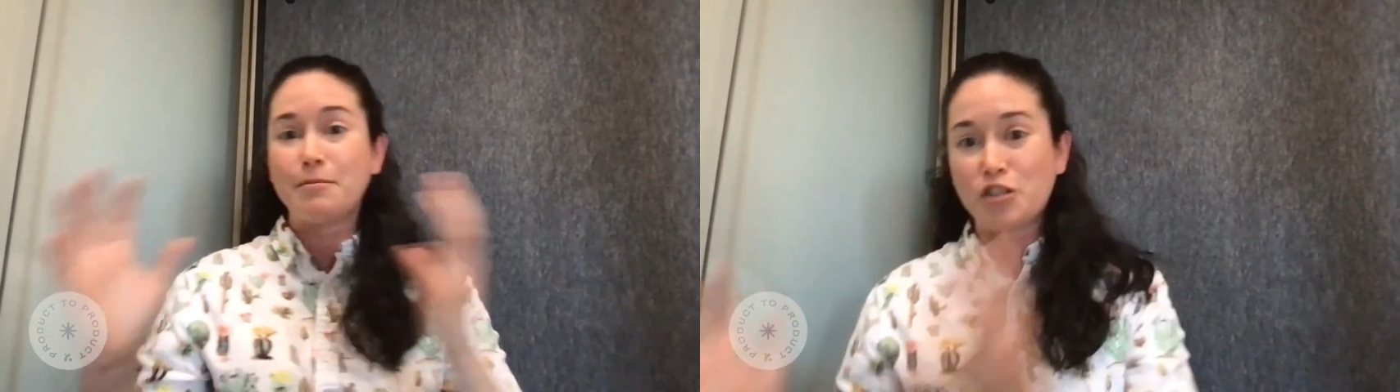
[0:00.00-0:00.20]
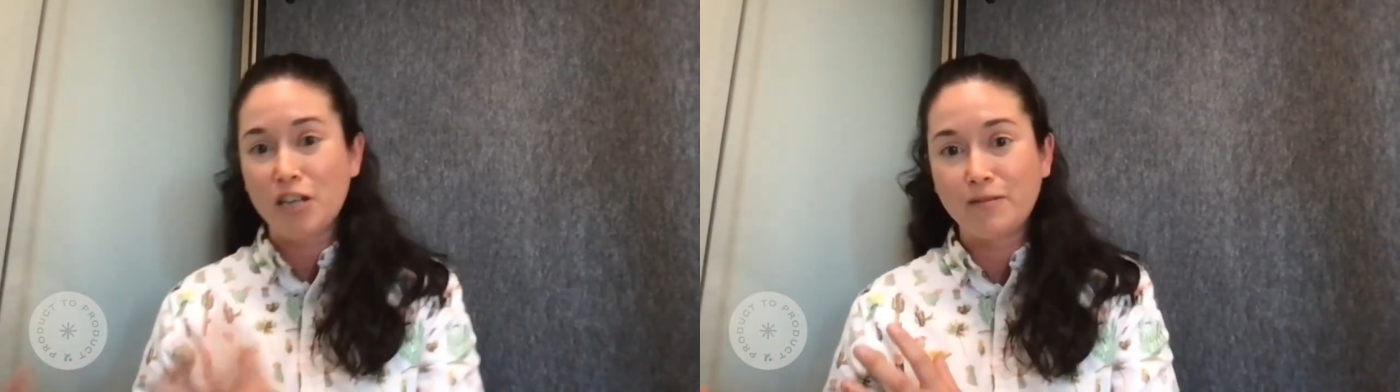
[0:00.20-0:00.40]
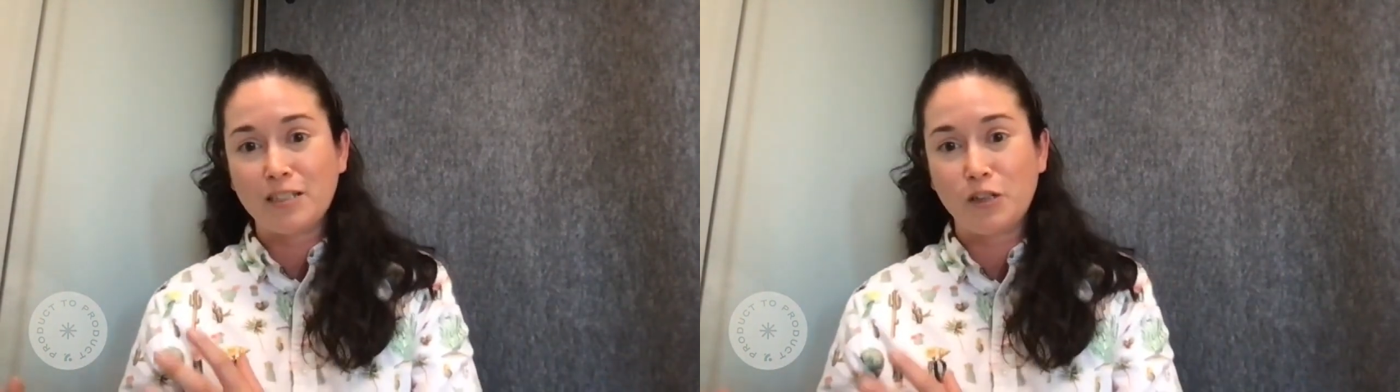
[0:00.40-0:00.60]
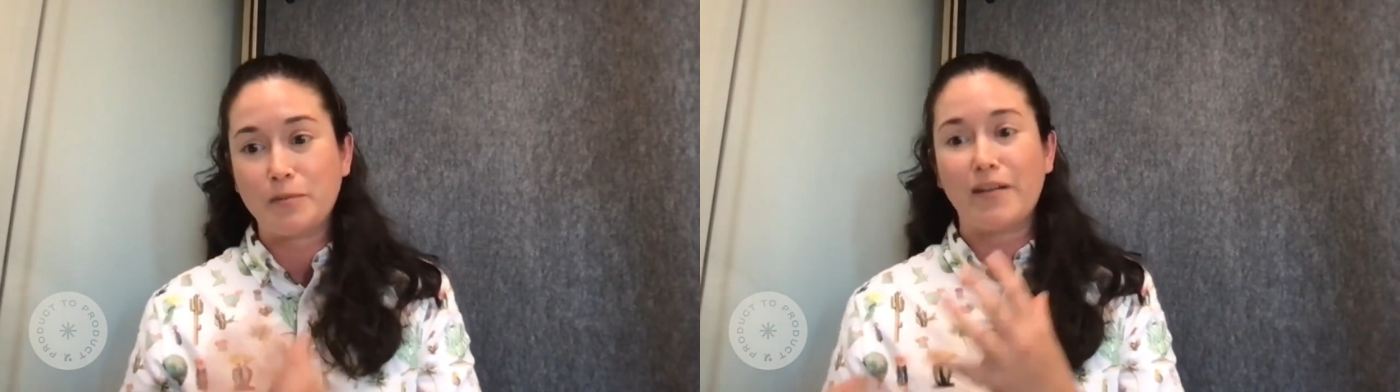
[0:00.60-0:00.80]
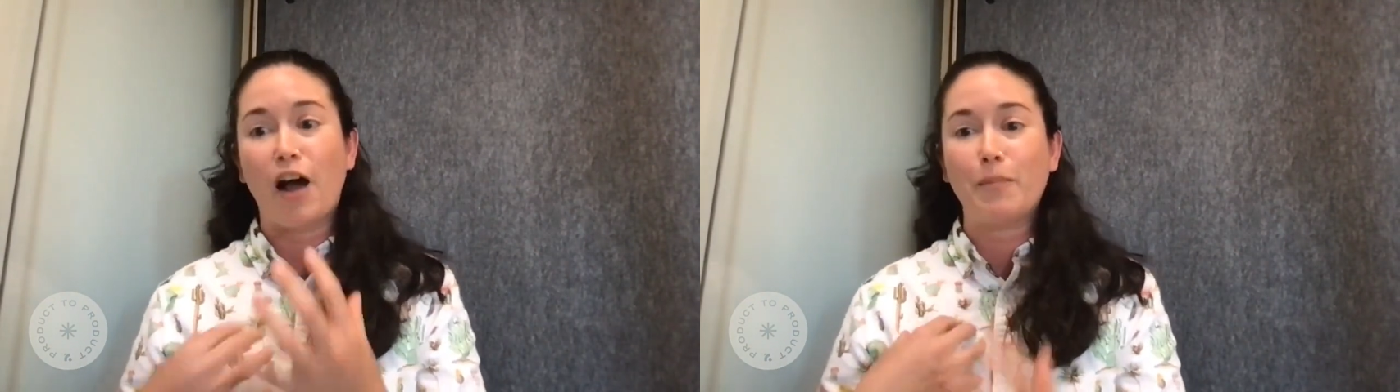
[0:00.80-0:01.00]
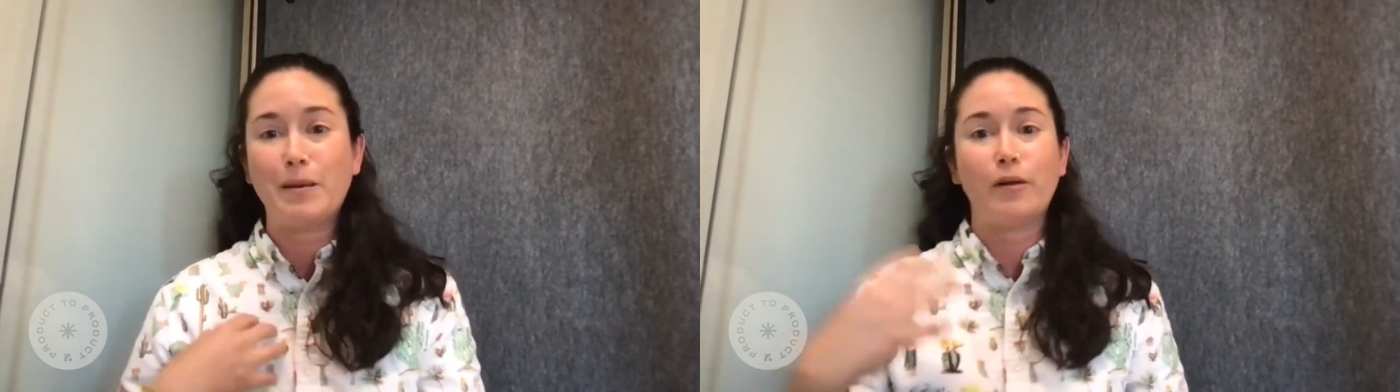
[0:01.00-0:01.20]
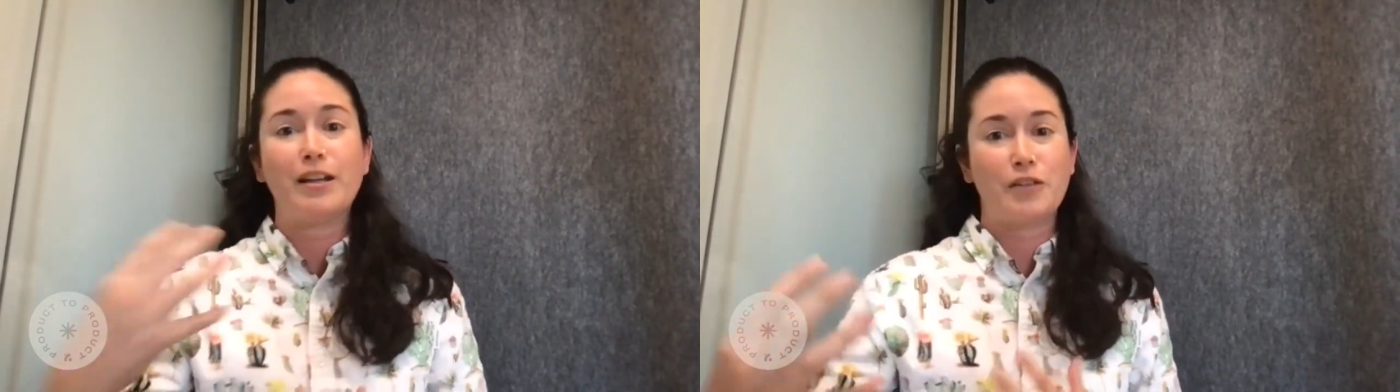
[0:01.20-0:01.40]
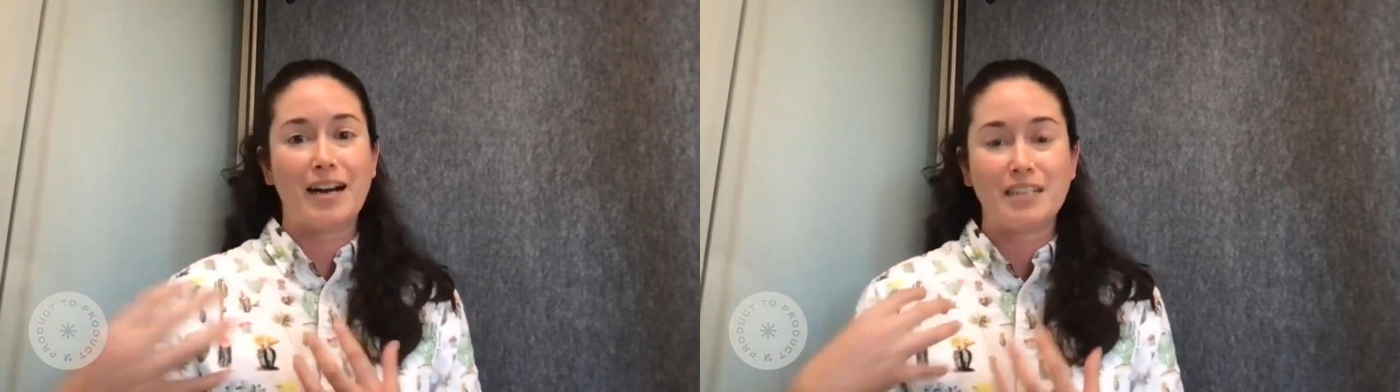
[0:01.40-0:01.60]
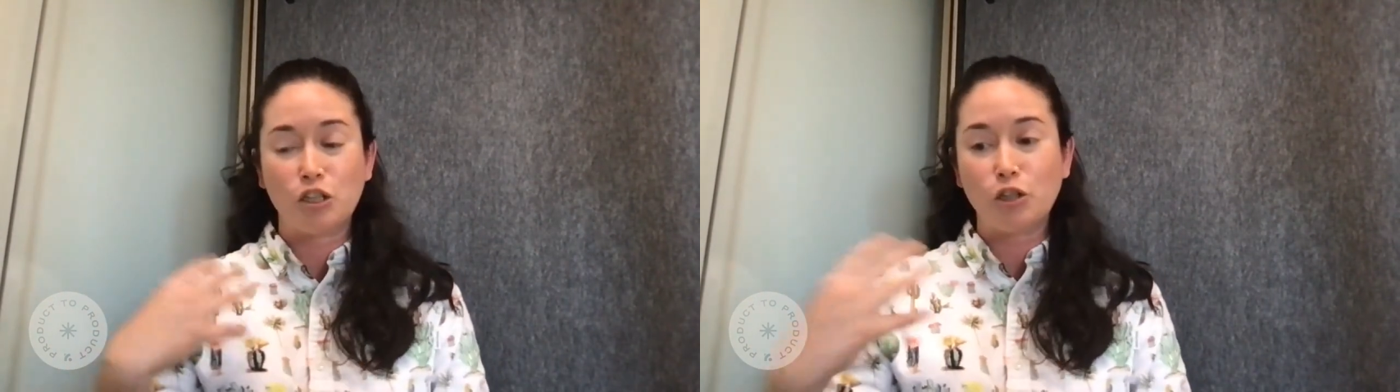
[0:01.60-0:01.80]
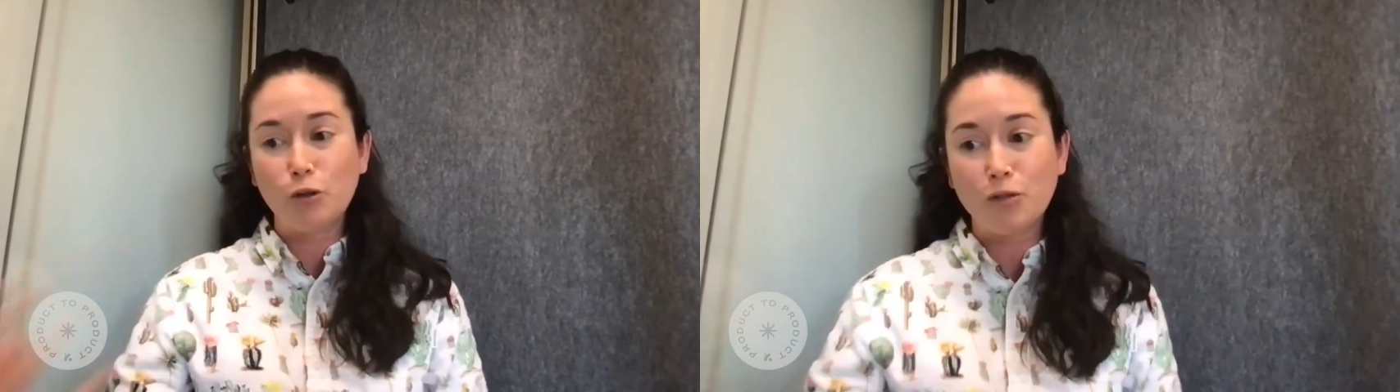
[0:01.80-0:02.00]
shift in terms of how people interact and
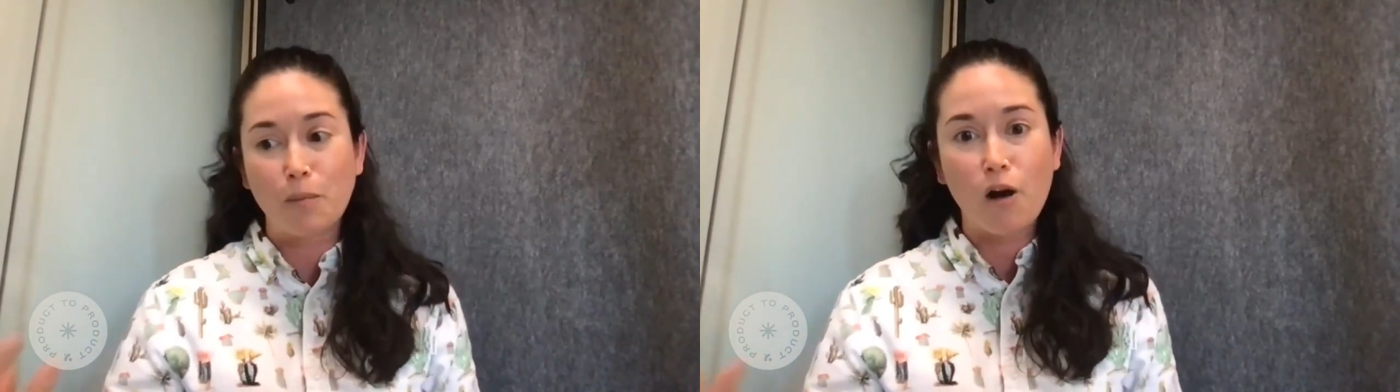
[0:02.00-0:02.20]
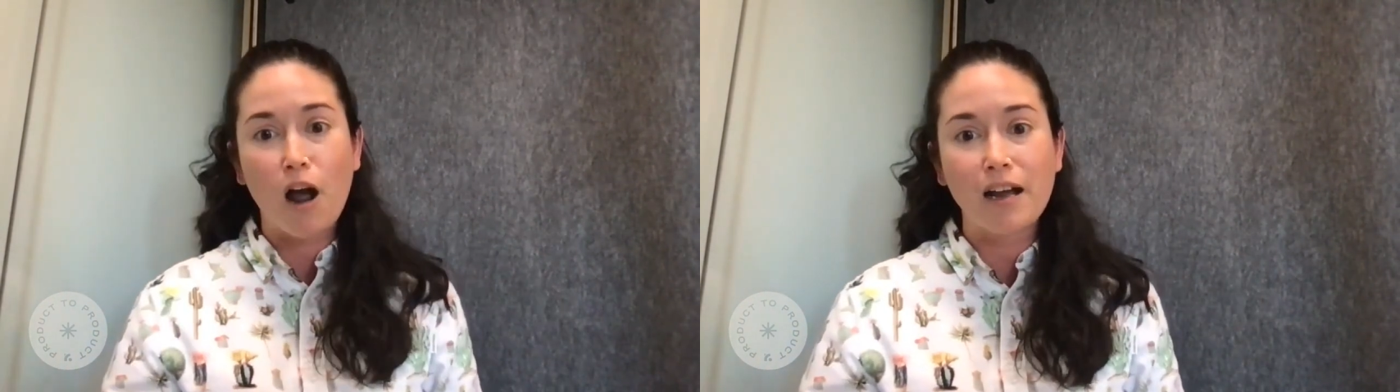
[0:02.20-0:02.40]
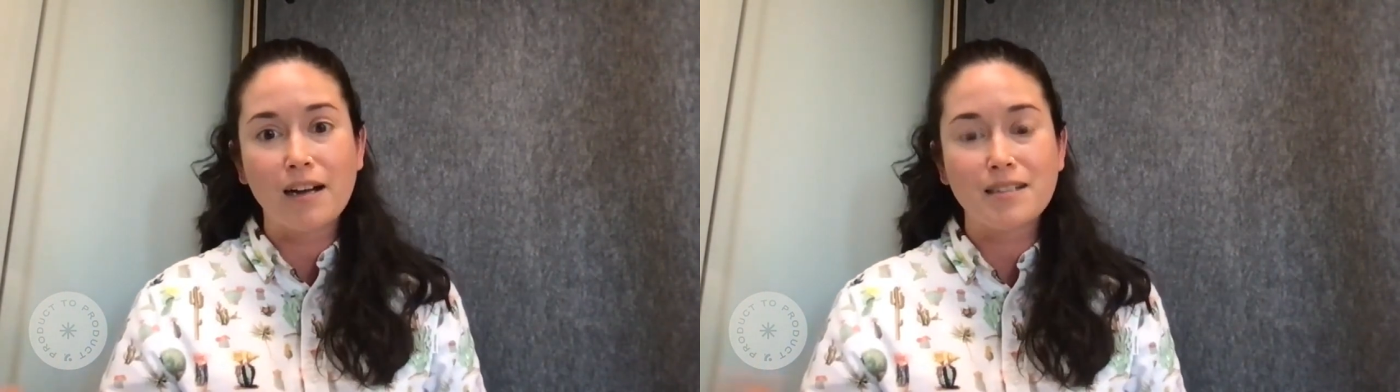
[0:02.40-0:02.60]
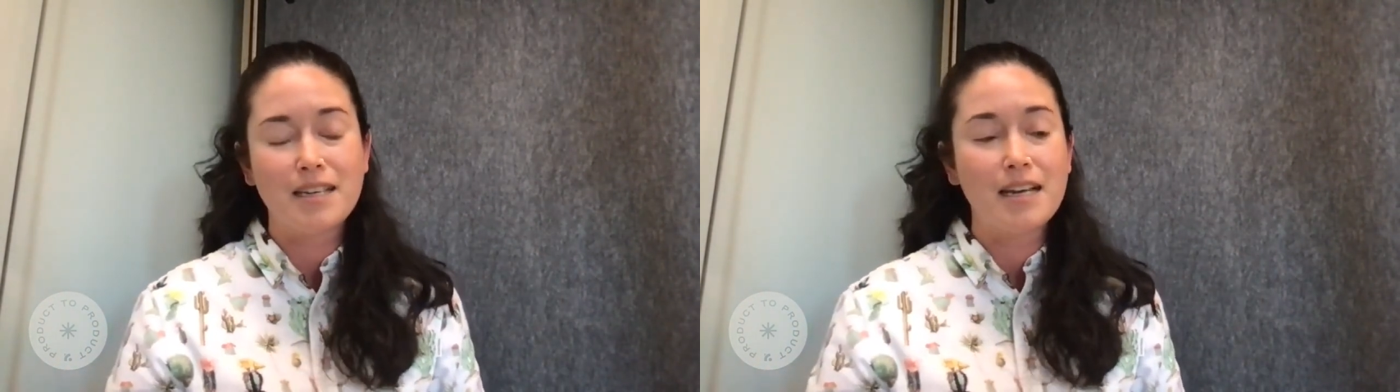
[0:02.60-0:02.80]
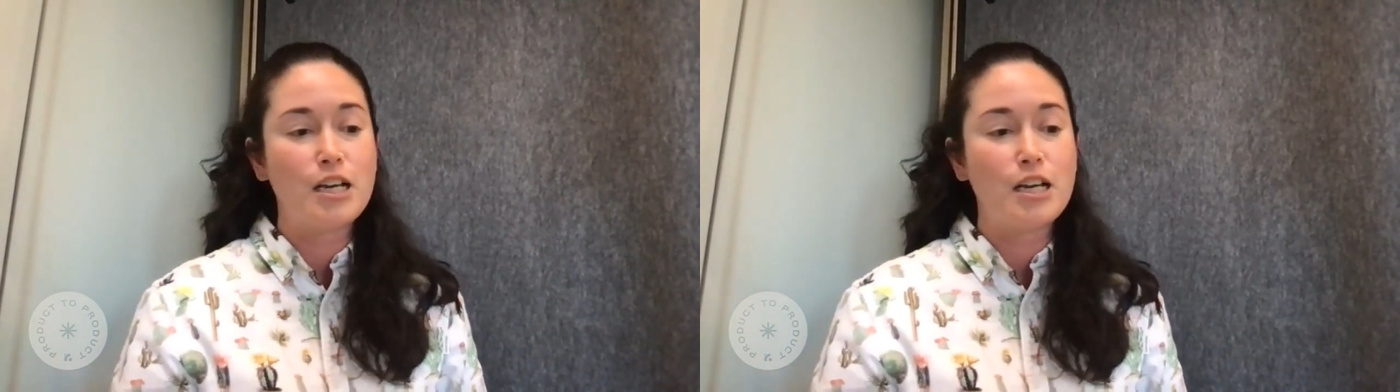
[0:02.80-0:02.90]
use a product.